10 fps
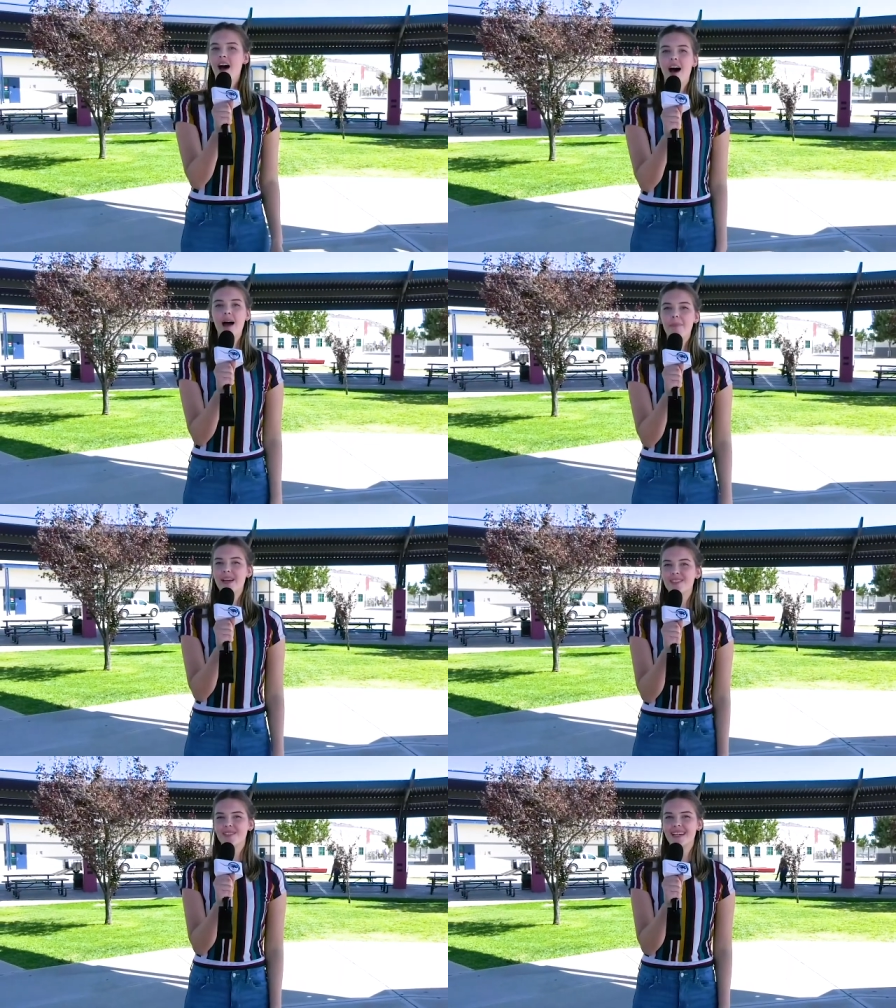Hi
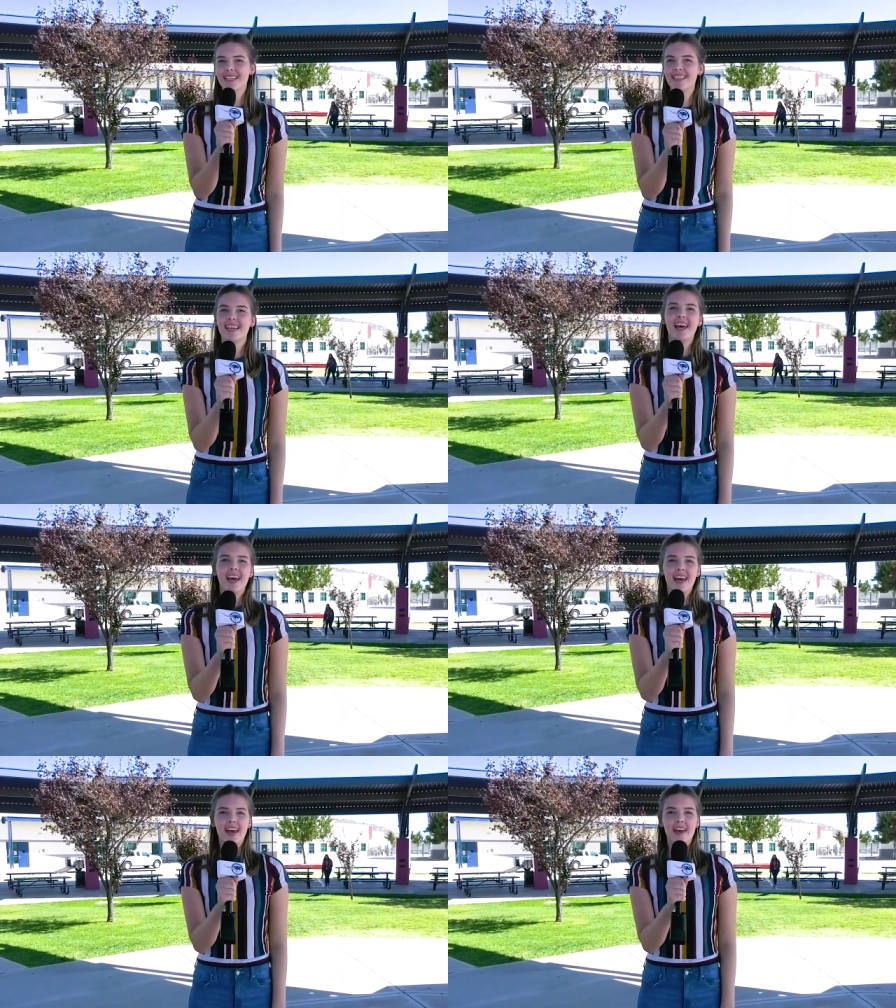Patriots,
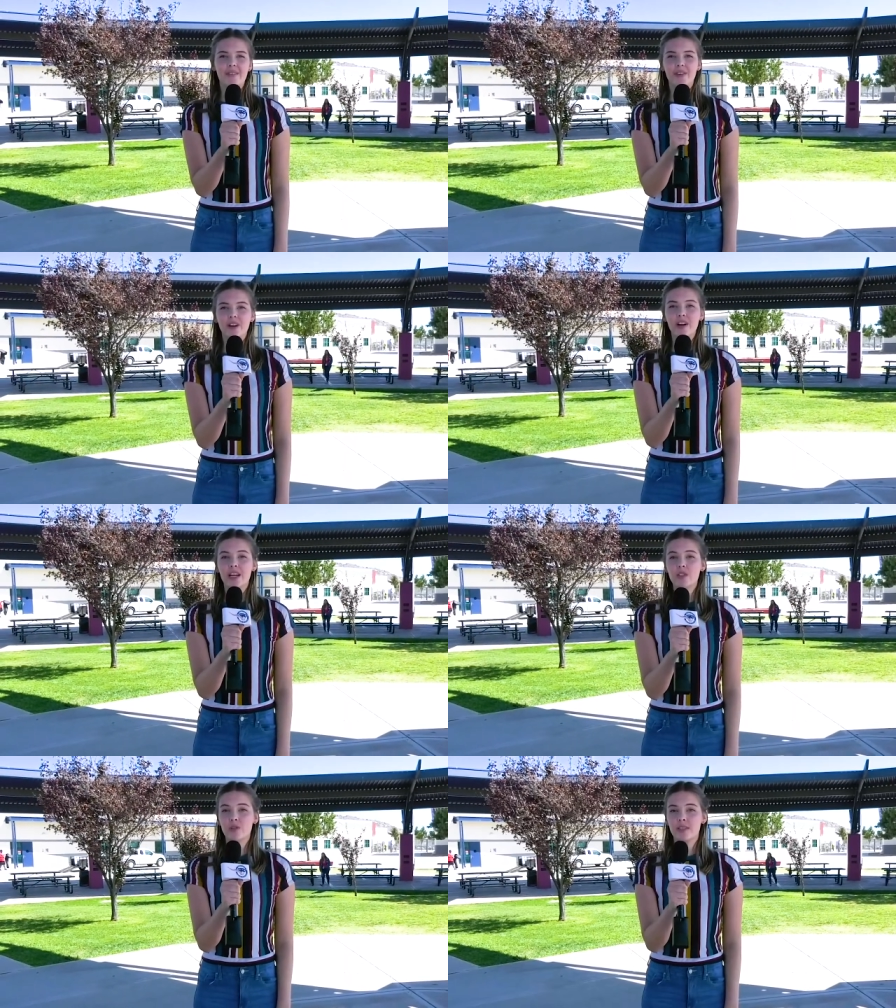if you're
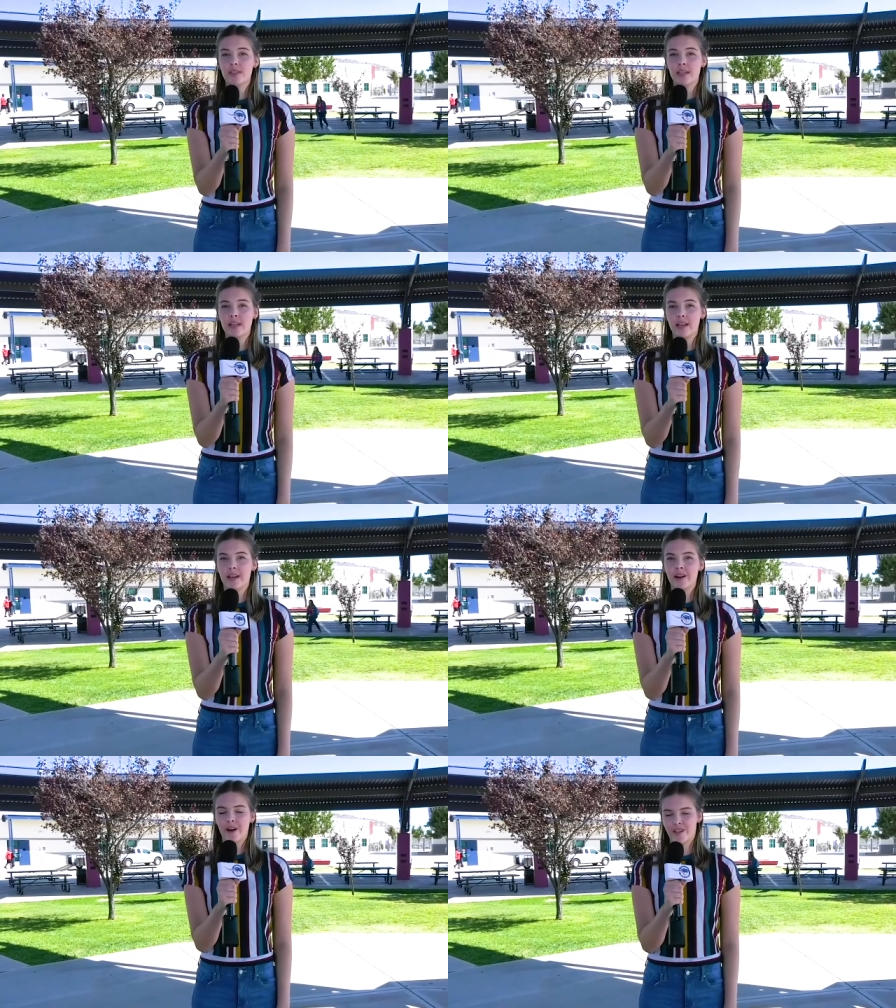interested
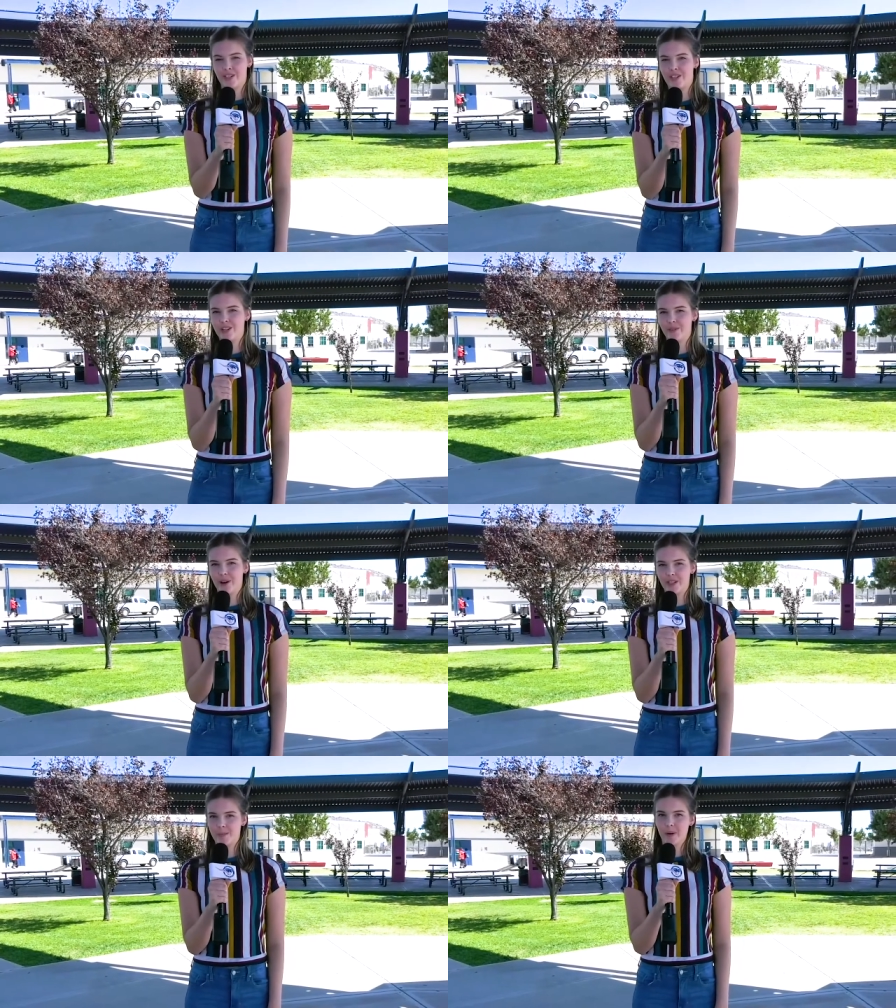in auditioning
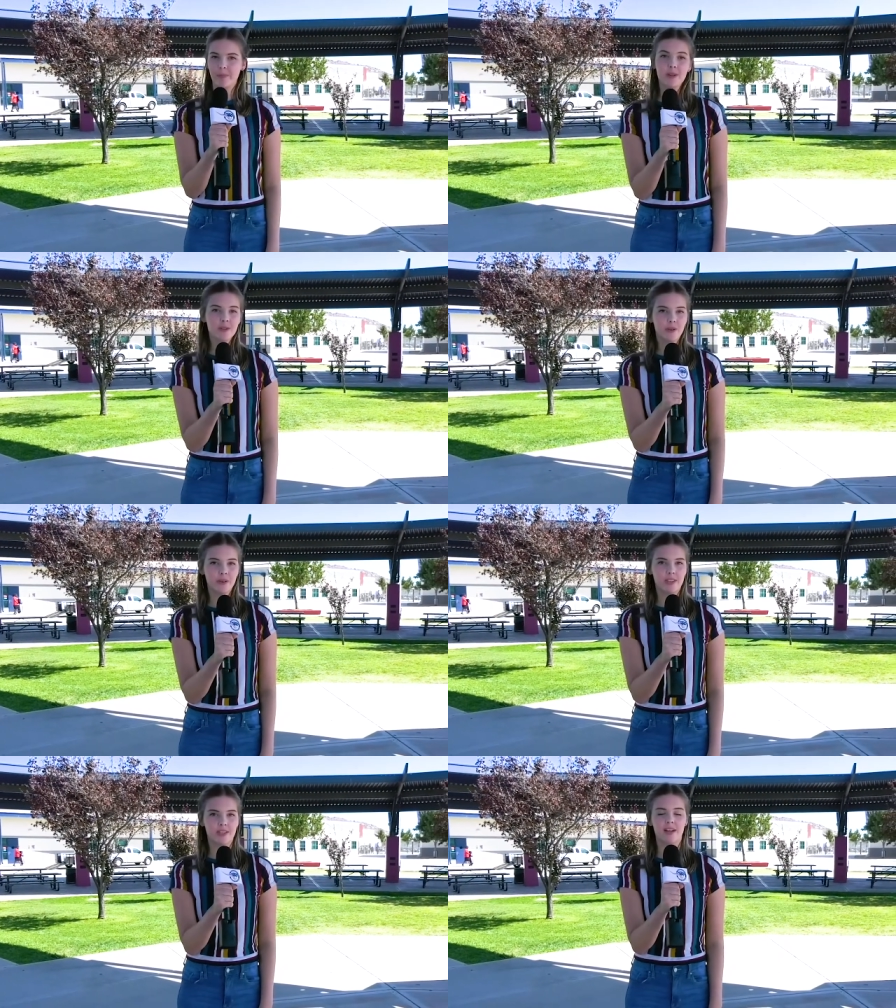for our spring
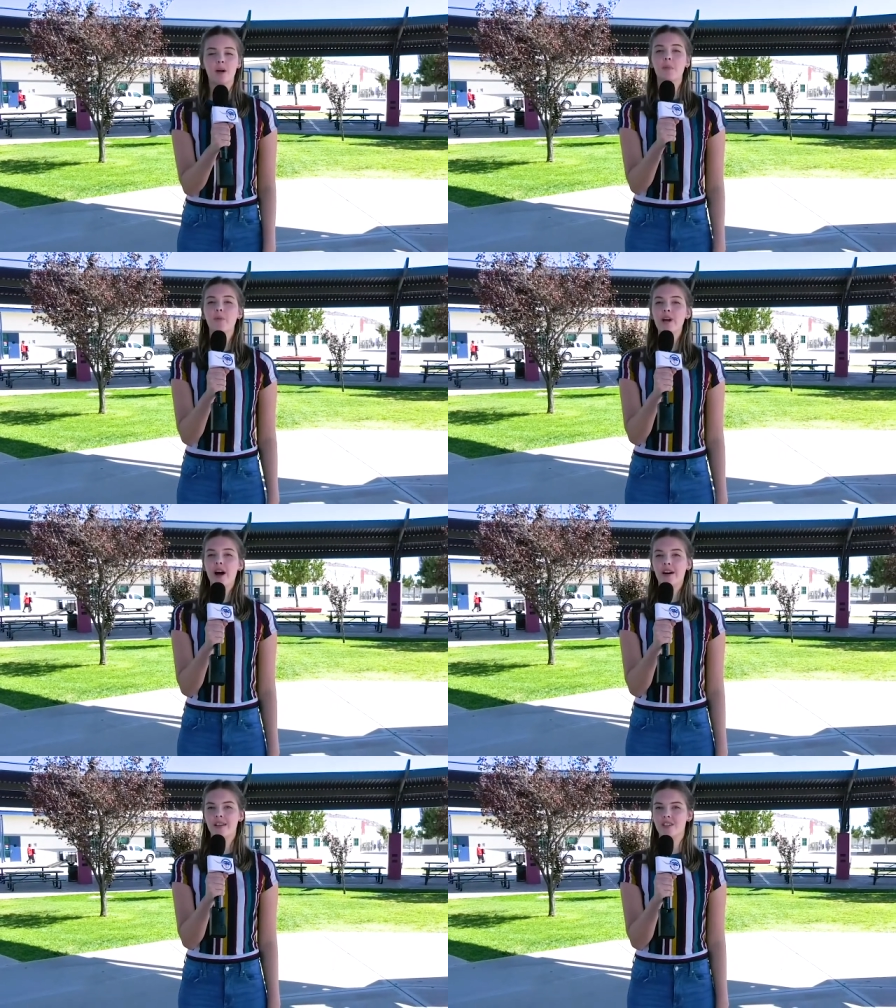musical this year,
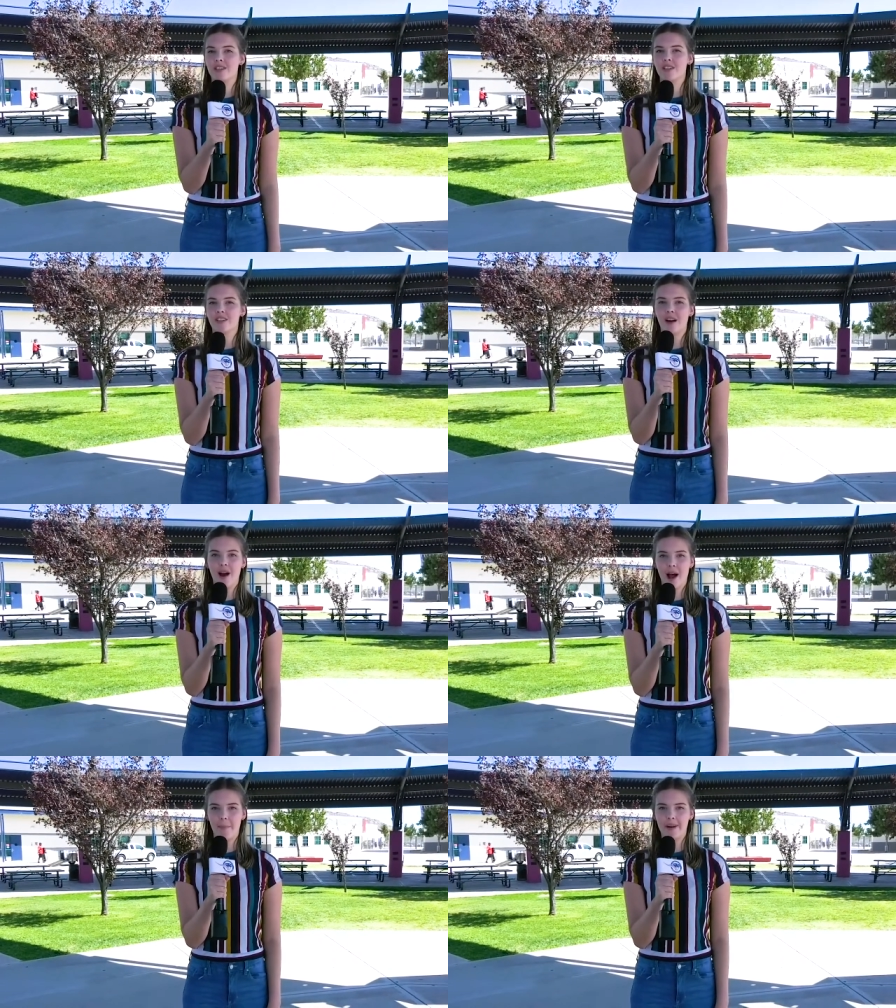pre auditions
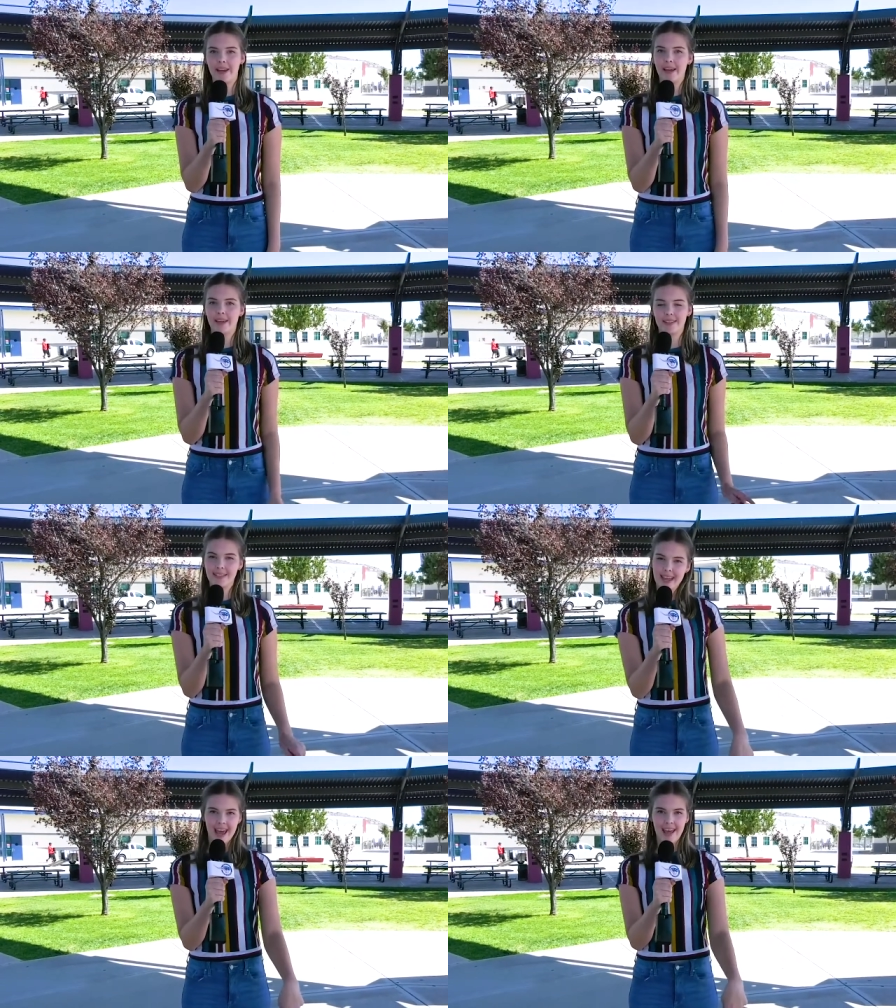are happening
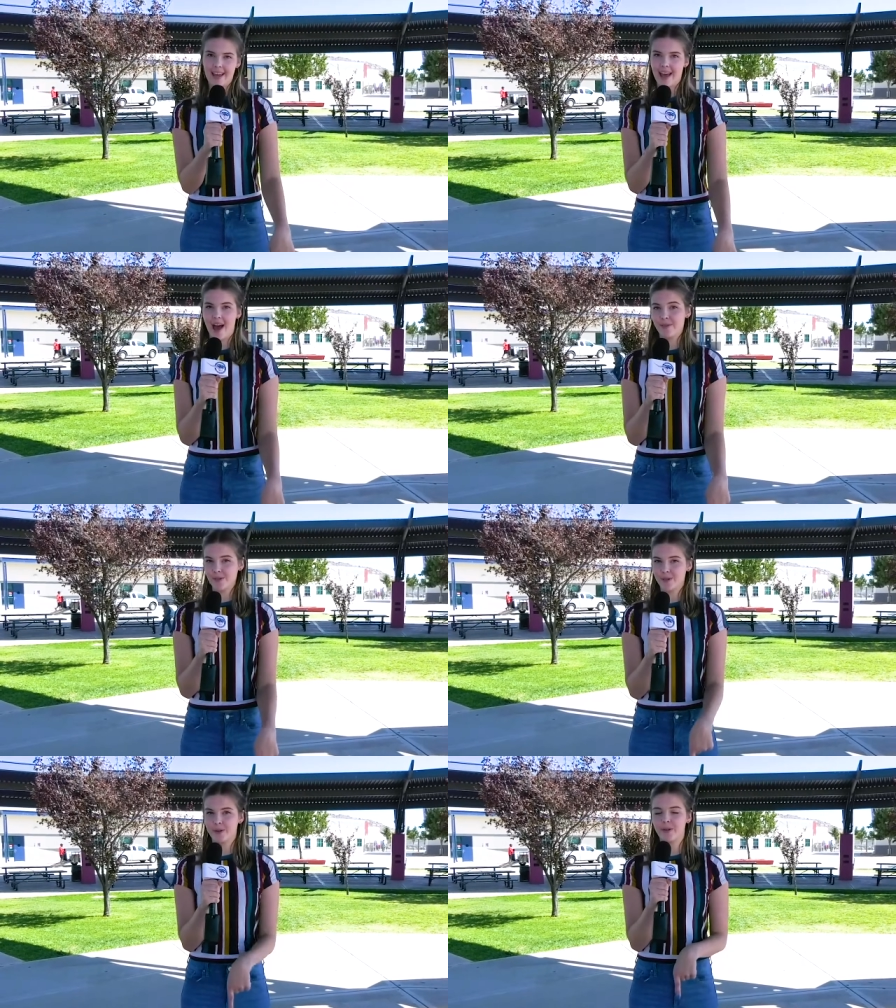today
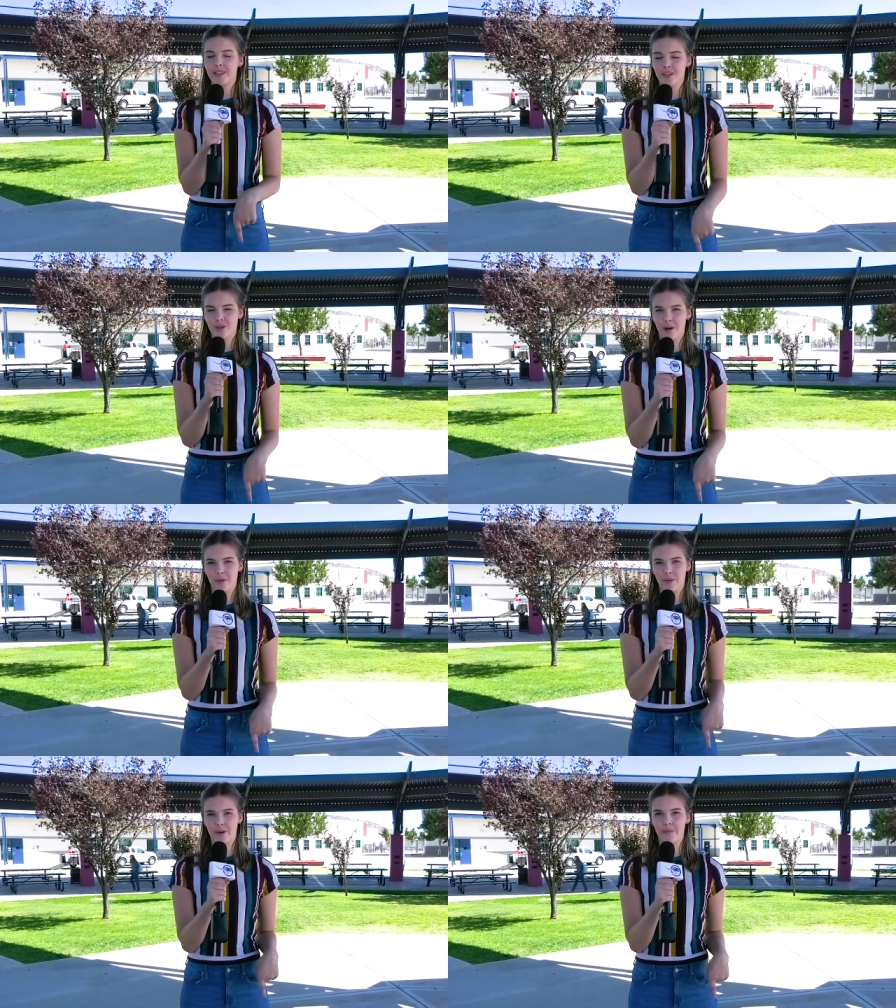after school in the
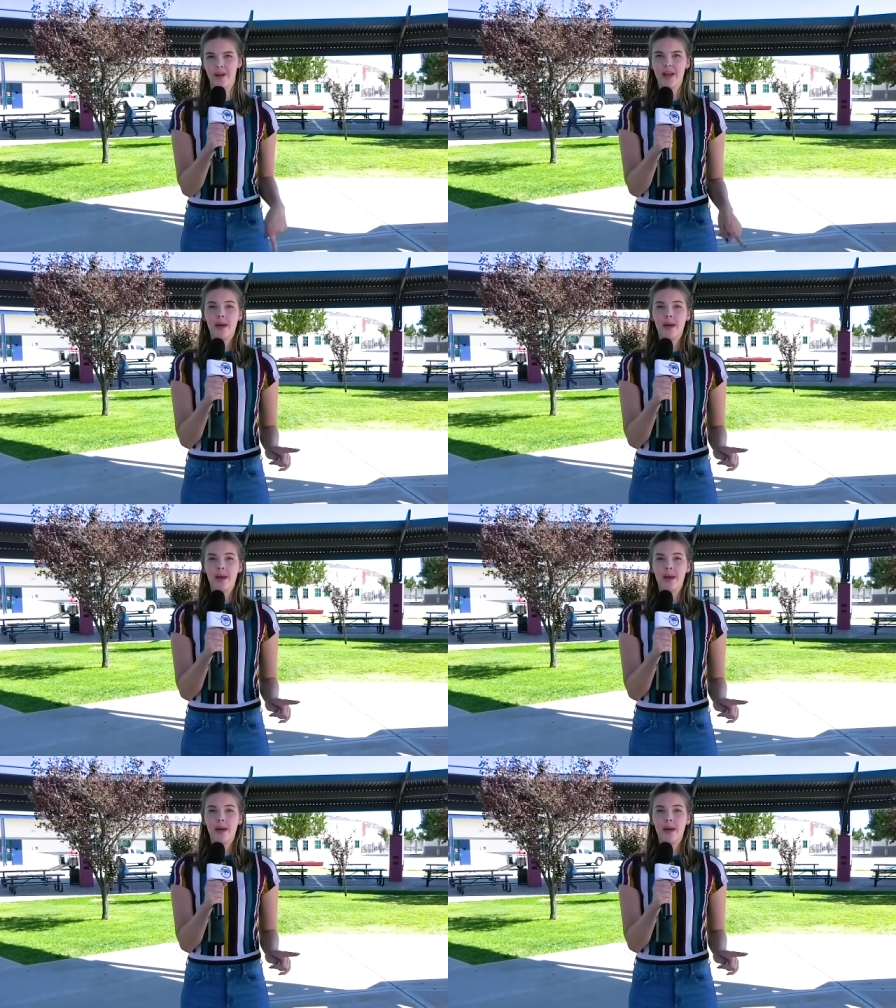drama room.